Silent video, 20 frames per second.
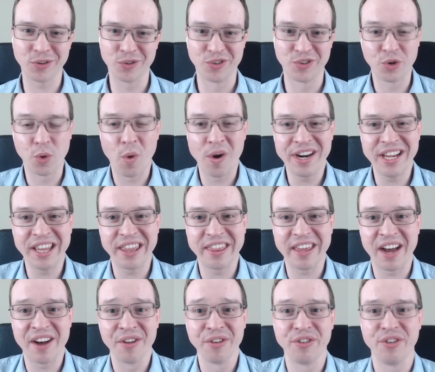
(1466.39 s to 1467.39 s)

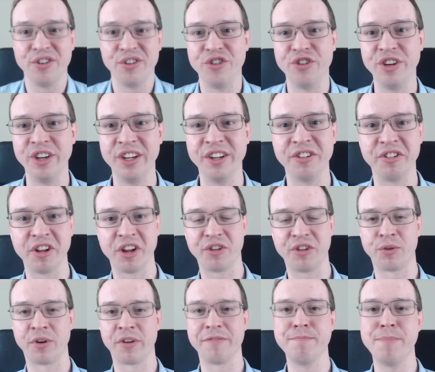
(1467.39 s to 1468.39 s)
20,000 genes that sort
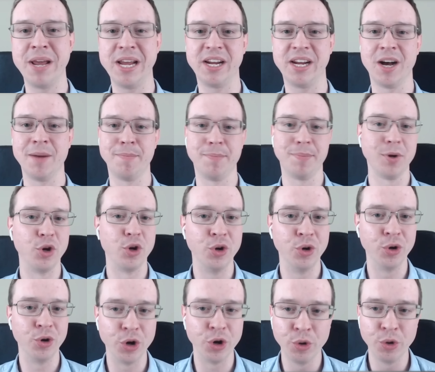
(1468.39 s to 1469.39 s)
of make up
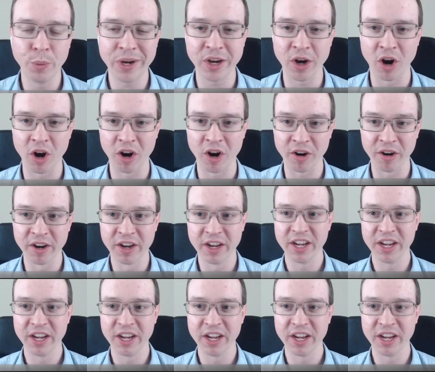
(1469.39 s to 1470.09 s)
who we are